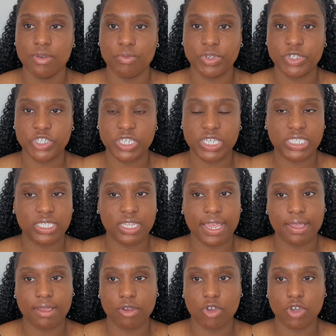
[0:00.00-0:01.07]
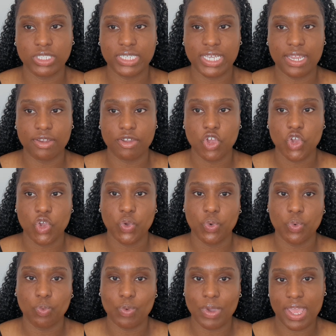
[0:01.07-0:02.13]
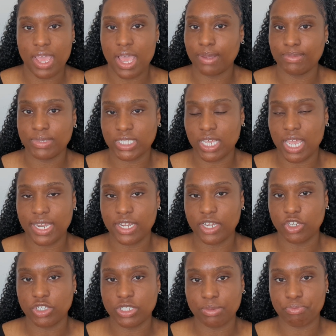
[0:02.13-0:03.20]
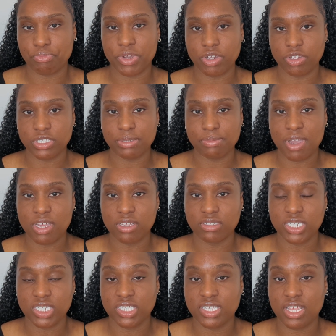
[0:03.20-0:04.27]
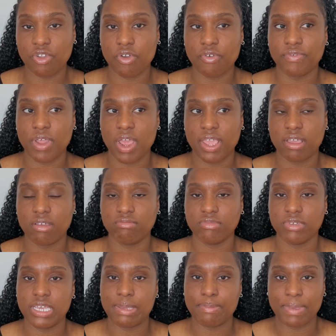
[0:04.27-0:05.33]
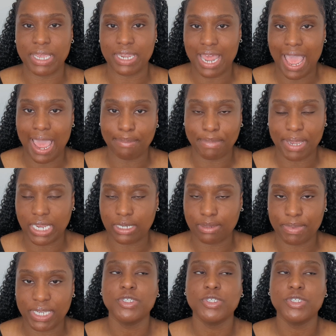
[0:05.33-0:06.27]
Wishnice like content where I'm designing using print on demand instead of like it being handmade.